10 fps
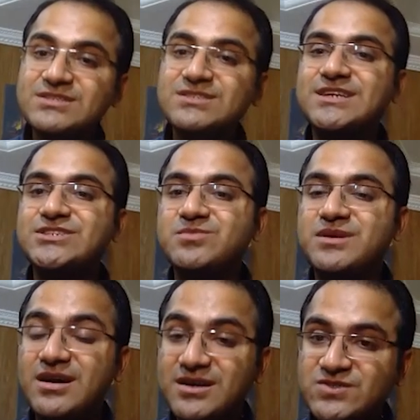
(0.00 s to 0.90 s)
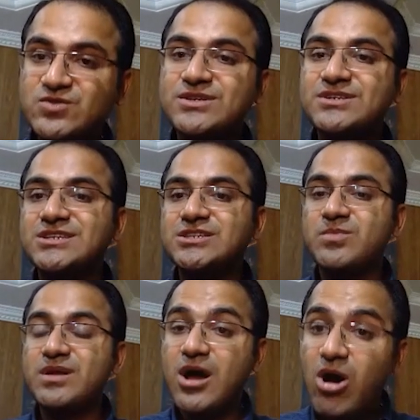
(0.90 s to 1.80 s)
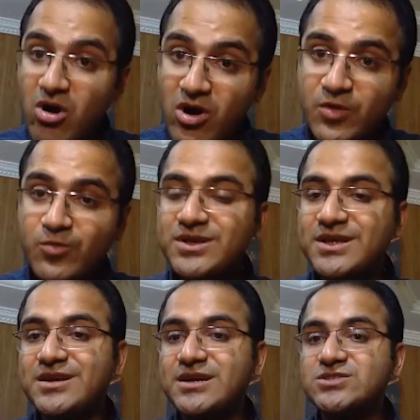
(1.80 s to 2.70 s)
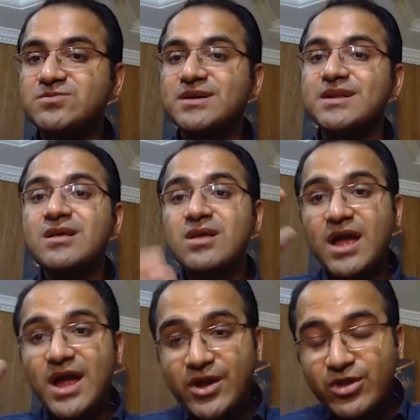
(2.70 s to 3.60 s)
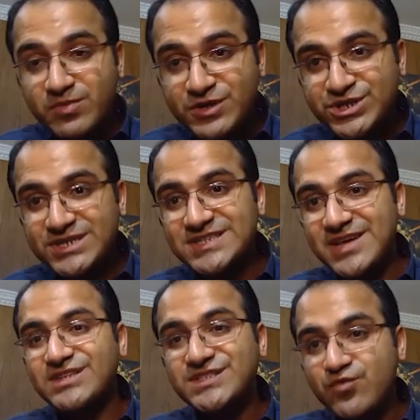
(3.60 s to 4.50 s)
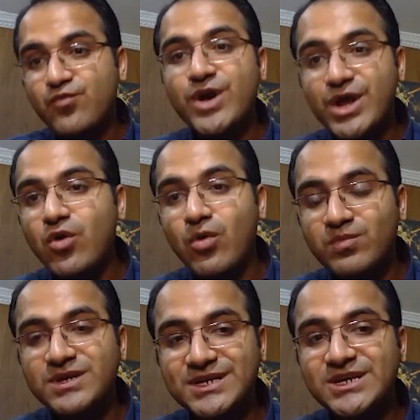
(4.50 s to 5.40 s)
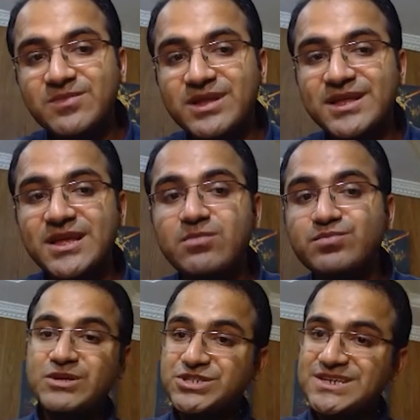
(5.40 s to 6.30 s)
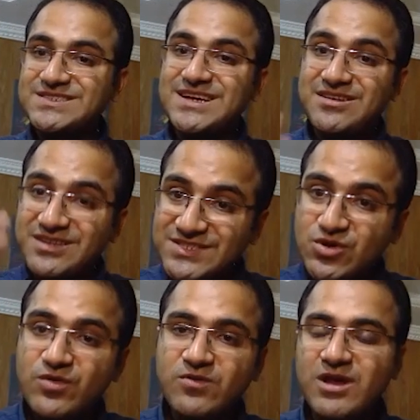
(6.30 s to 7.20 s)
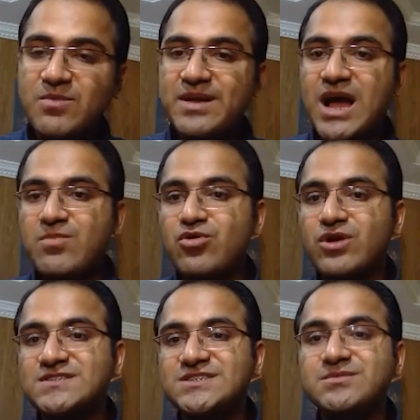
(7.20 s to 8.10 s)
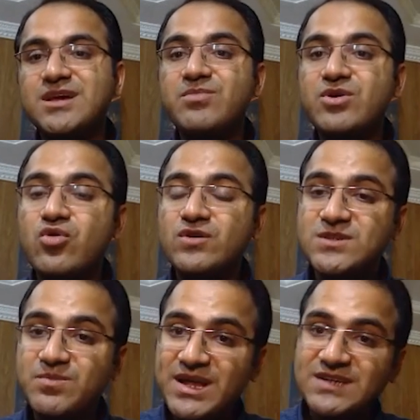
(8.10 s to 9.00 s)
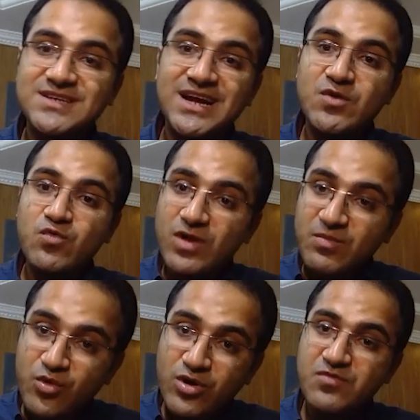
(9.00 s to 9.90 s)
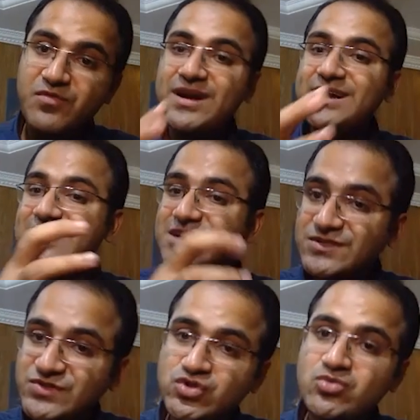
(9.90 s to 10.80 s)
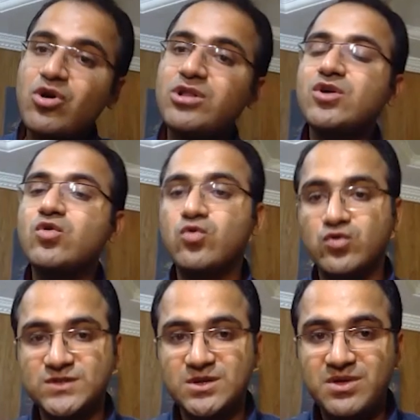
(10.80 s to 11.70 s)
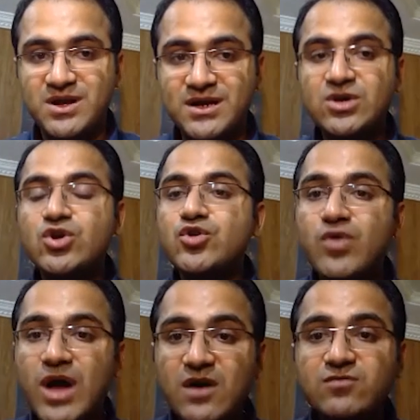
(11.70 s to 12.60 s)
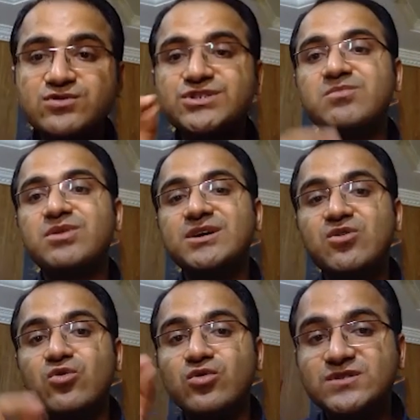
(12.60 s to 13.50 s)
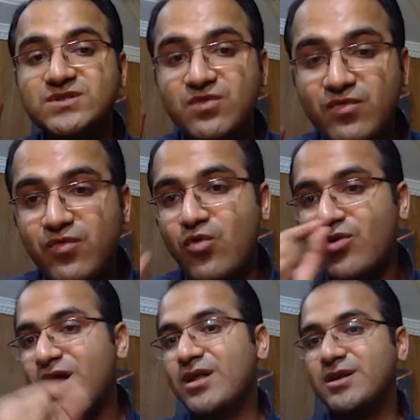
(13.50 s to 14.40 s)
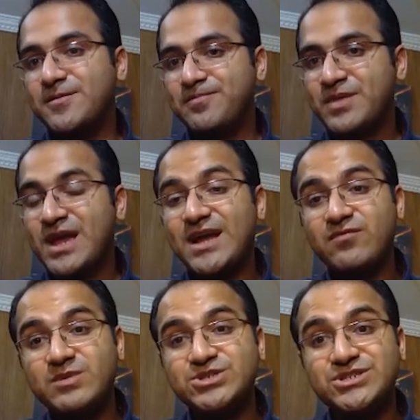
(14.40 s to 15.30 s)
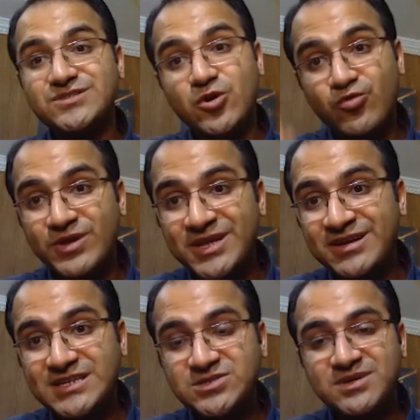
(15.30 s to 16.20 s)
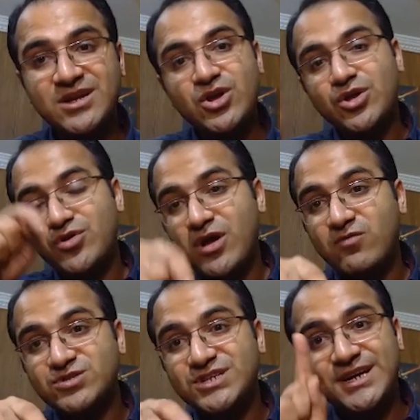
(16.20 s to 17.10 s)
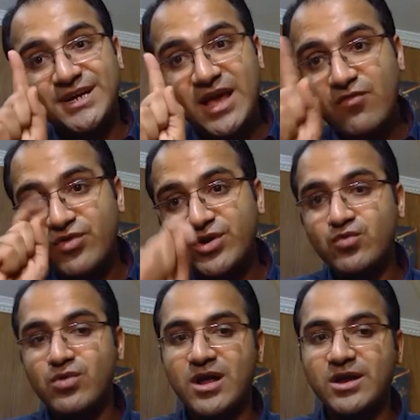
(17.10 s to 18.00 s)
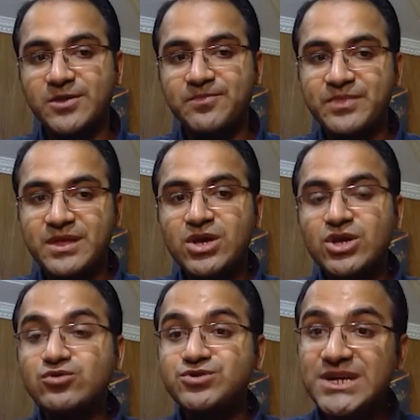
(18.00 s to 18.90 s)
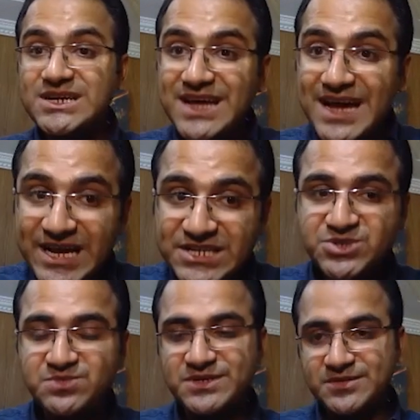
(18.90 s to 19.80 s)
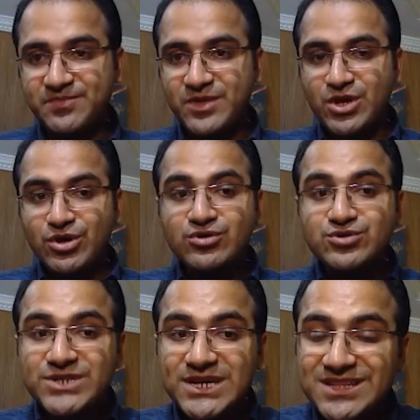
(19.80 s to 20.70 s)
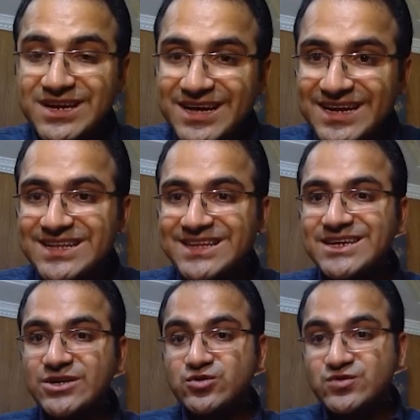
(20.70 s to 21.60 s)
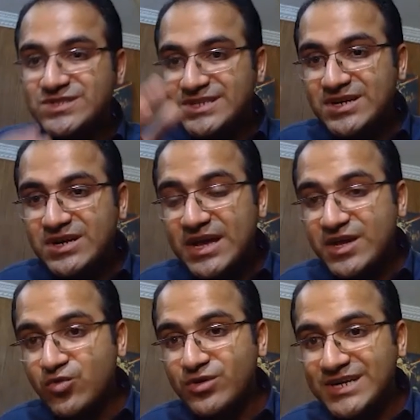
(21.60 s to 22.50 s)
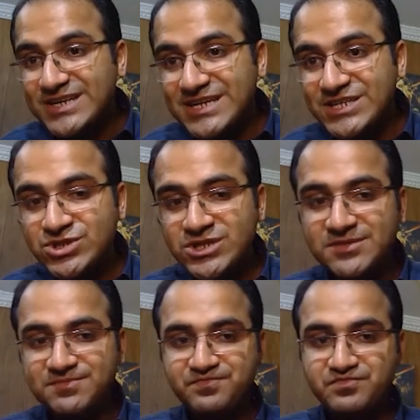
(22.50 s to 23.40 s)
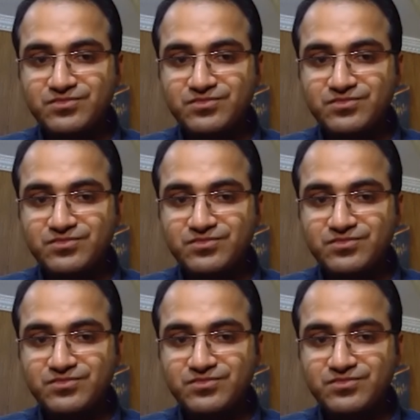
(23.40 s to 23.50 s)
this regimen, artesunate regimen or quinine regimen, and the patient is having severe complicated malaria, patient is at risk of developing hypoglycemia because the parasite will proliferate and consume all the glucose in blood. You have to check blood glucose 4 hourly. And if patient is on quinine regimen, you have to check it every 2 hourly. You check the HB. You check the creatinine to see acute kidney injury.